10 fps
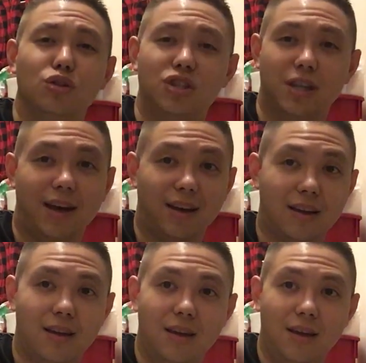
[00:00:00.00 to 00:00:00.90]
stack
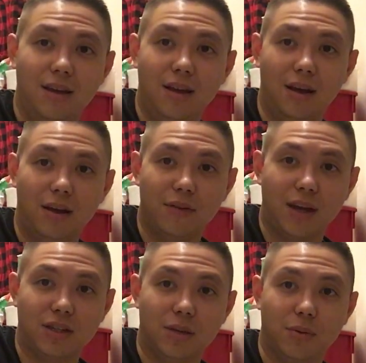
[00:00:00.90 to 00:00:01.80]
of
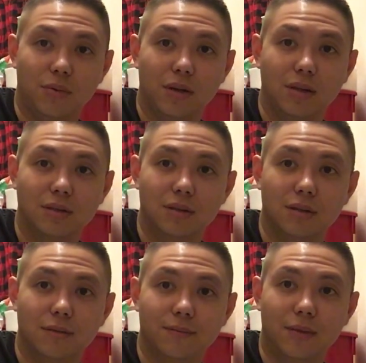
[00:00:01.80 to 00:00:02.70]
catching up and reading to do.
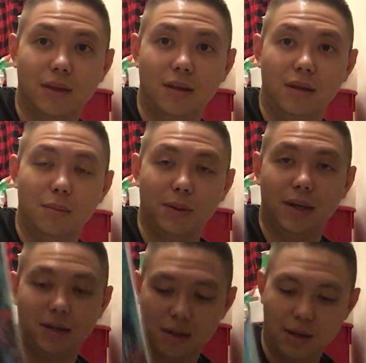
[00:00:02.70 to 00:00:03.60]

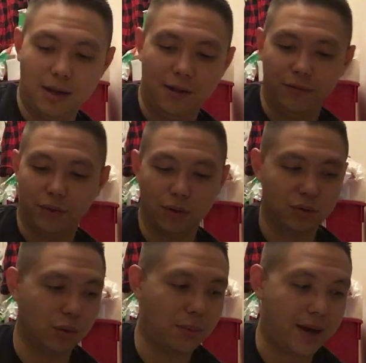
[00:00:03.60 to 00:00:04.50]
But those
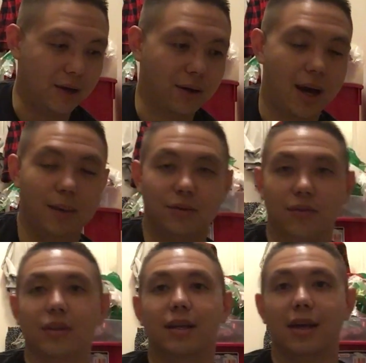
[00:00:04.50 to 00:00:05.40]
were my grabs
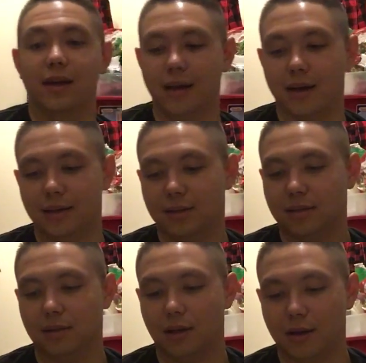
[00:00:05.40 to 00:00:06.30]
for the day,
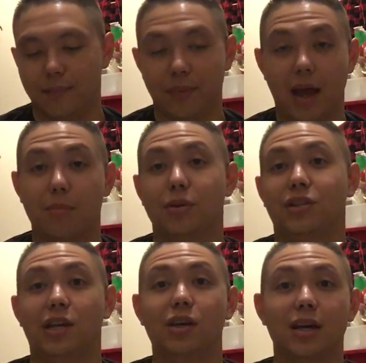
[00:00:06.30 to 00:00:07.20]
guys. I
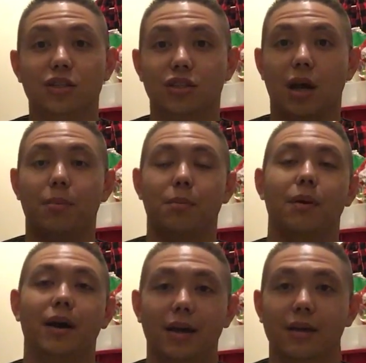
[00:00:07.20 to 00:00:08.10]
appreciate you guys stopping
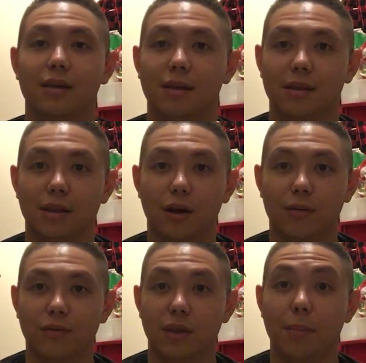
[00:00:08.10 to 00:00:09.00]
by,
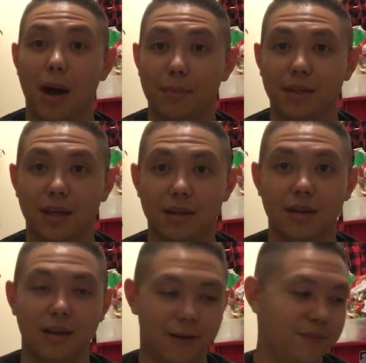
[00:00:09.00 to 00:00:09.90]
the Pop Den.
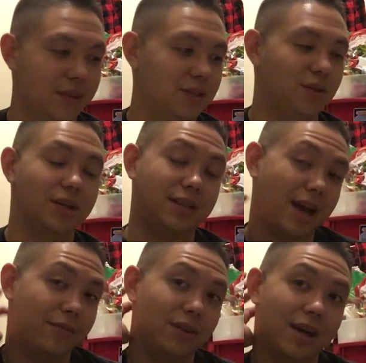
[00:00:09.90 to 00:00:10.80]
It's great to
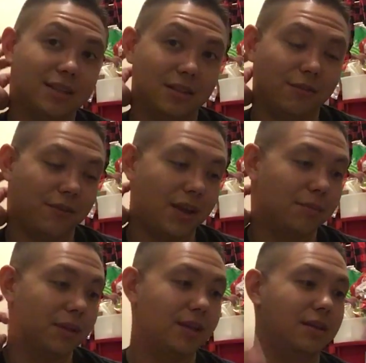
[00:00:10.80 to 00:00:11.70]
have you guys in the
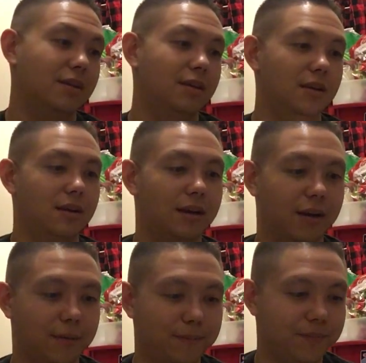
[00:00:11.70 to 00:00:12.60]
family.
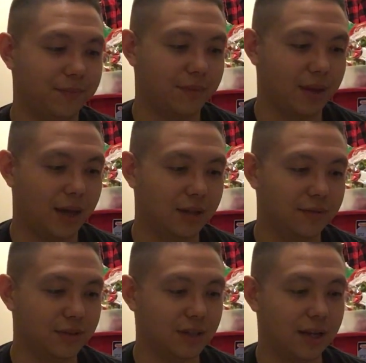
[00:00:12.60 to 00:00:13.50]
I
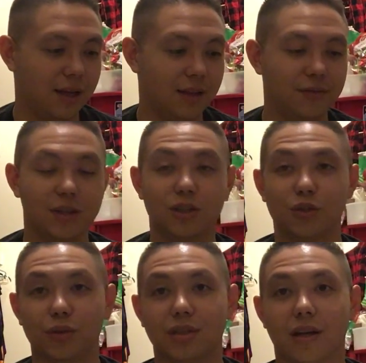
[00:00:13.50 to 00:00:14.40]
love and
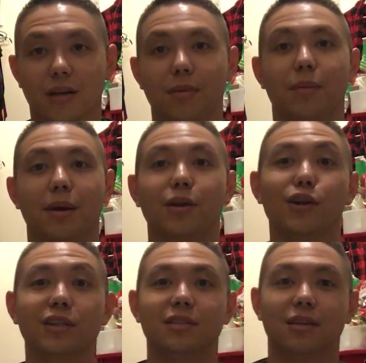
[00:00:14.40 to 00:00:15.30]
enjoy talking about my
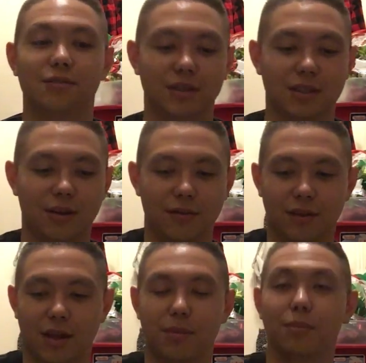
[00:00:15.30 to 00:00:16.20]
nerdy stuff because I don't have a
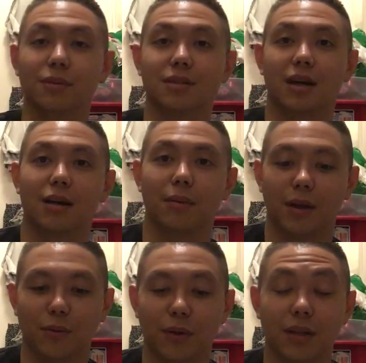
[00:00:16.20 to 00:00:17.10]
lot of people to talk about
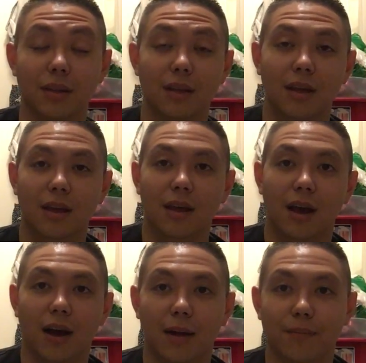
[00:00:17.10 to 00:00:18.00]
it with.
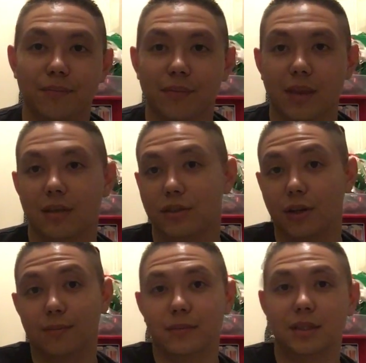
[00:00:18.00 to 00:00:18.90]

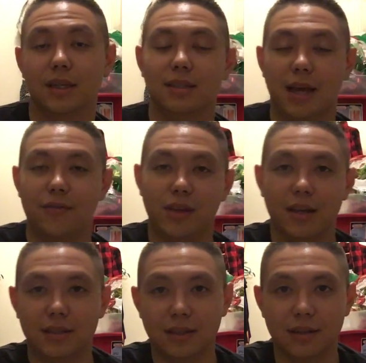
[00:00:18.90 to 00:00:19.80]
So it's nice to have you
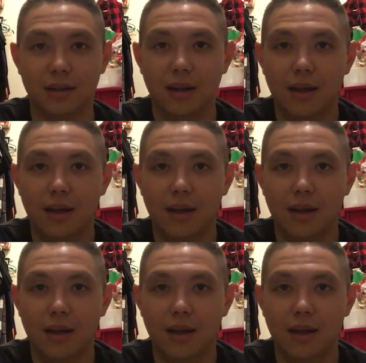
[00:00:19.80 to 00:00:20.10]
guys here.